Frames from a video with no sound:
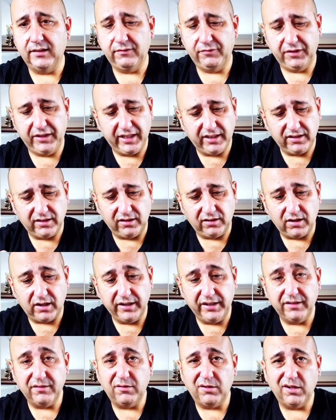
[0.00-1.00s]
if you get the
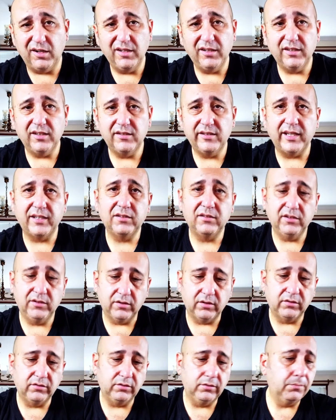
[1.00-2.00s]
lighting right, it's actually
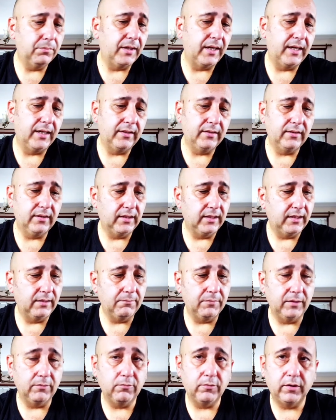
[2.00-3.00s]
not too bad.
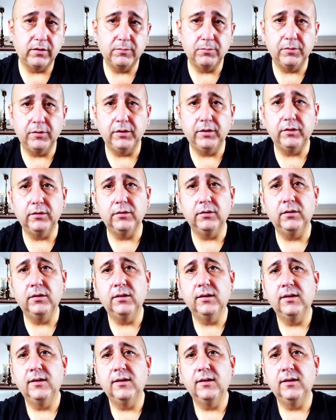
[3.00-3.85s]
Um, it works pretty good.